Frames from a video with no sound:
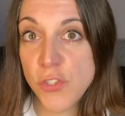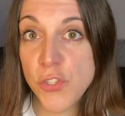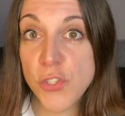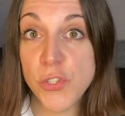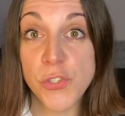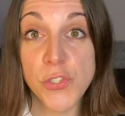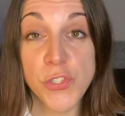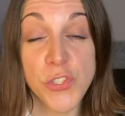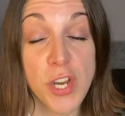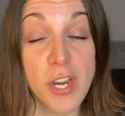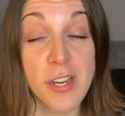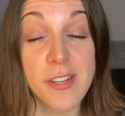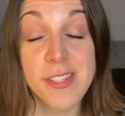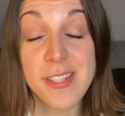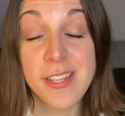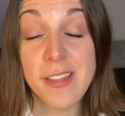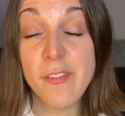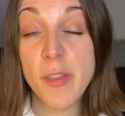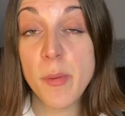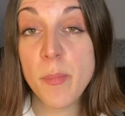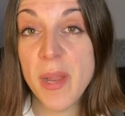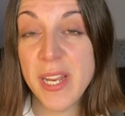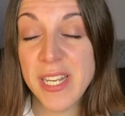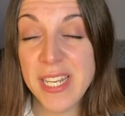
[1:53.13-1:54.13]
to start
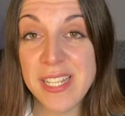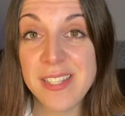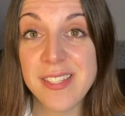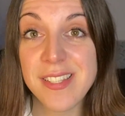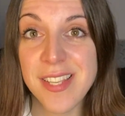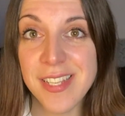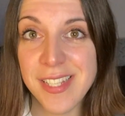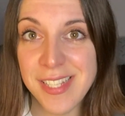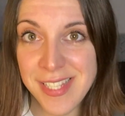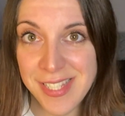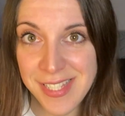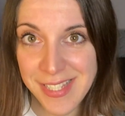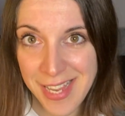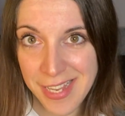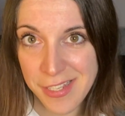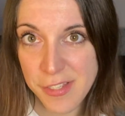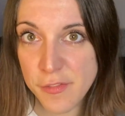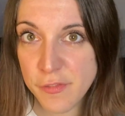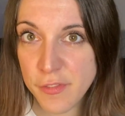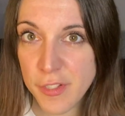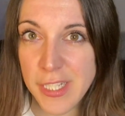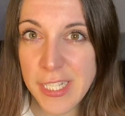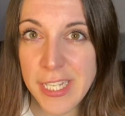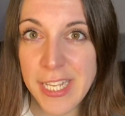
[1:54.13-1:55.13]
saving money
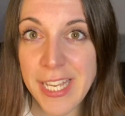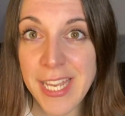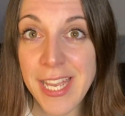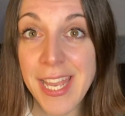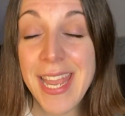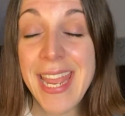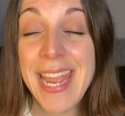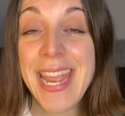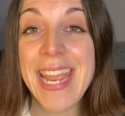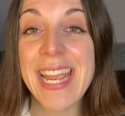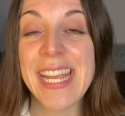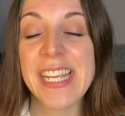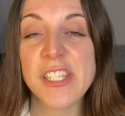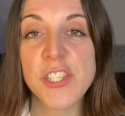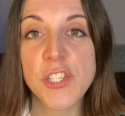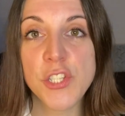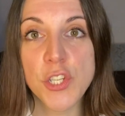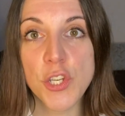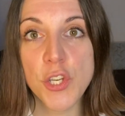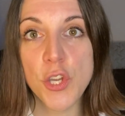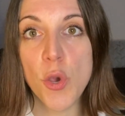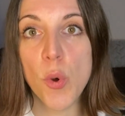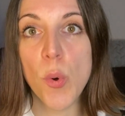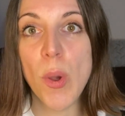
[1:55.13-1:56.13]
successfully is
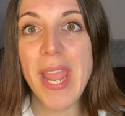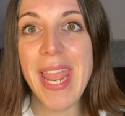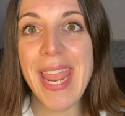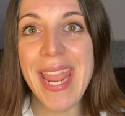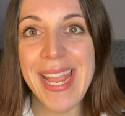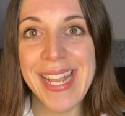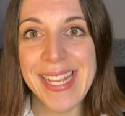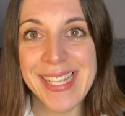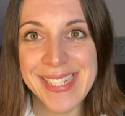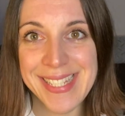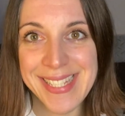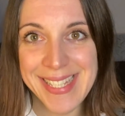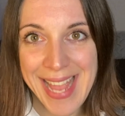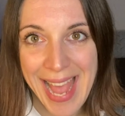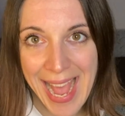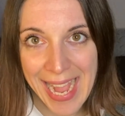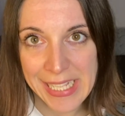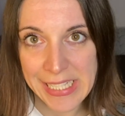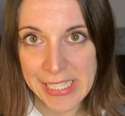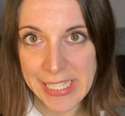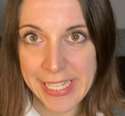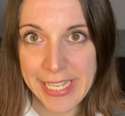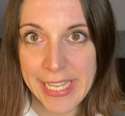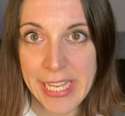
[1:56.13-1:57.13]
to know
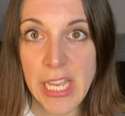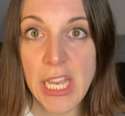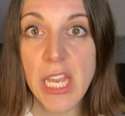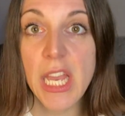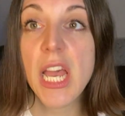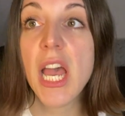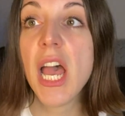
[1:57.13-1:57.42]
exactly